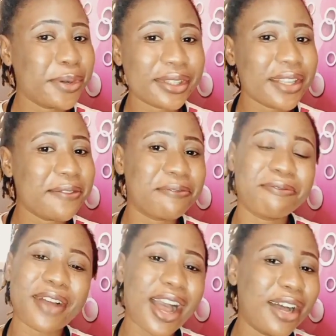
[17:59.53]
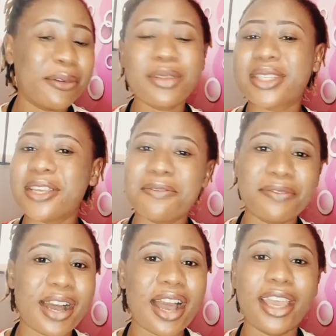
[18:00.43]
whatever,
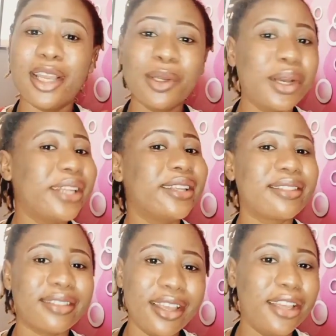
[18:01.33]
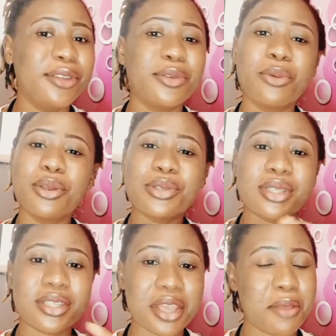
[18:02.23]
hello, anything you want to
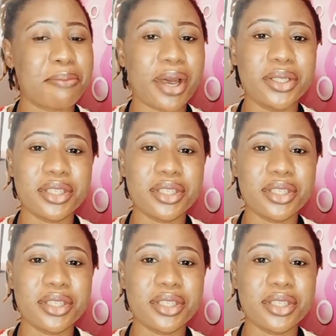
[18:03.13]
say about